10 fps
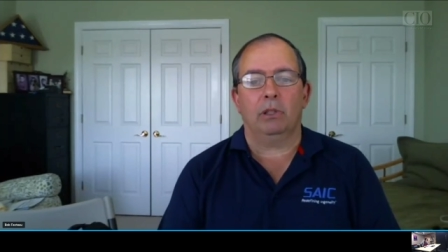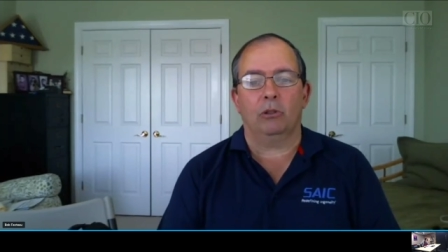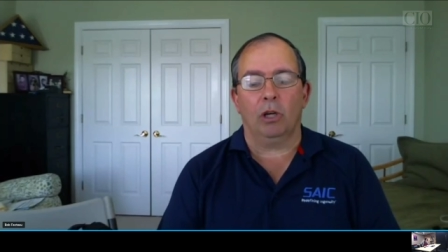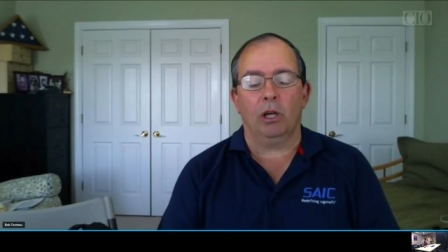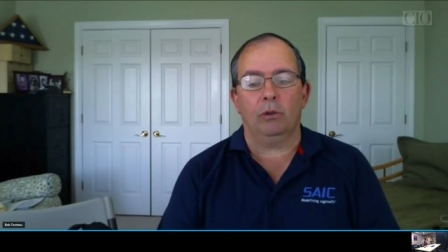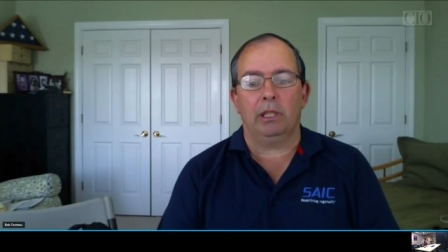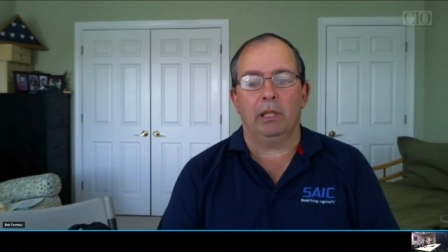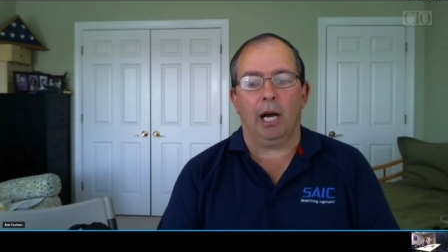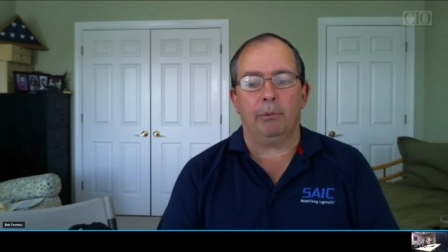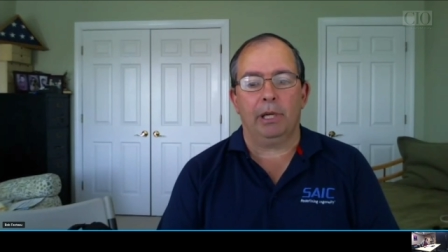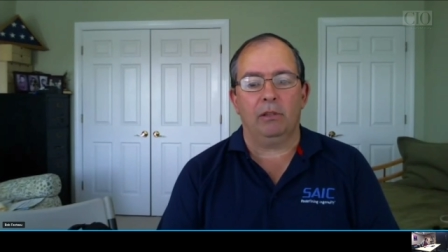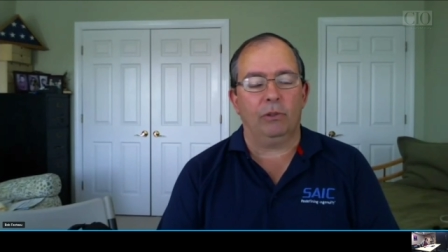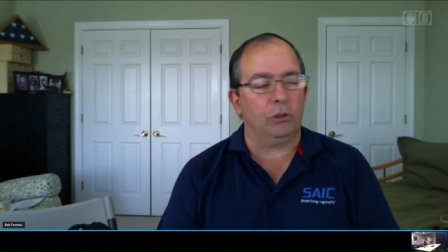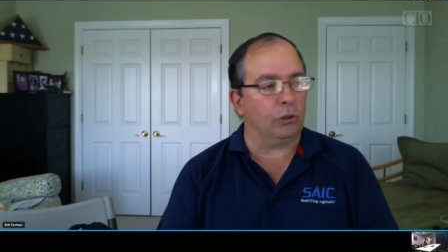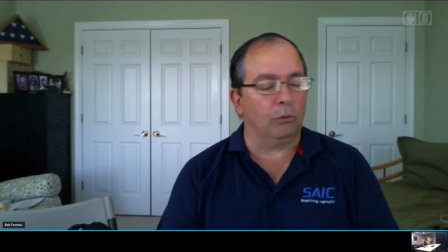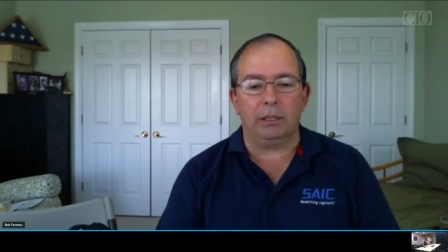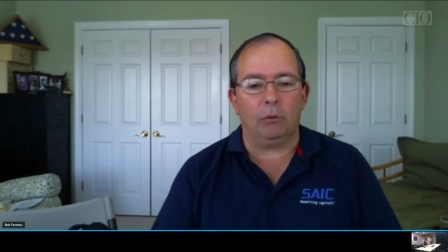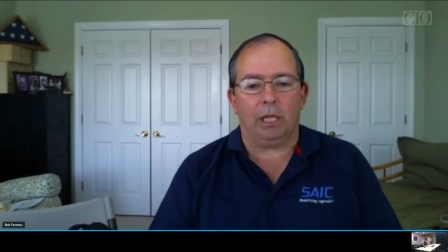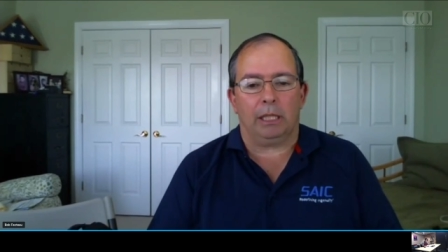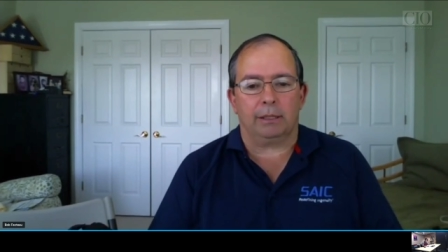grow and operate in the future.
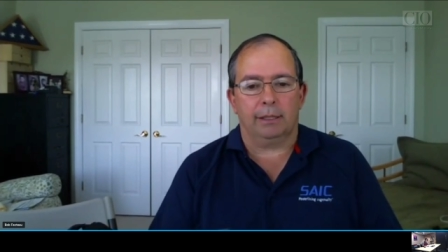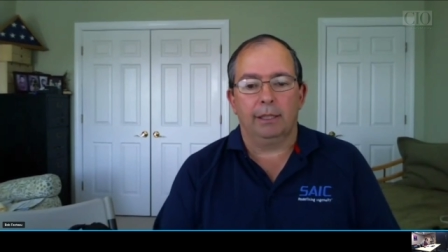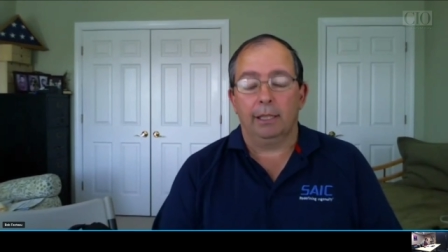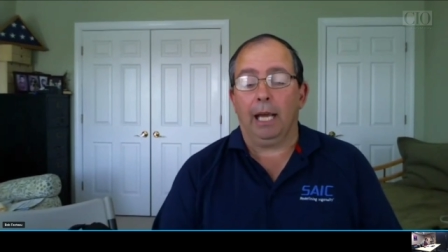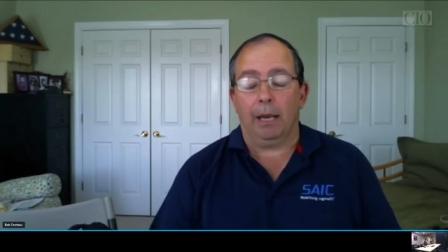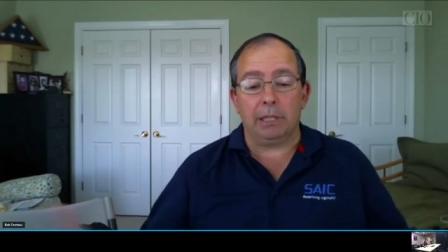Well, it worked.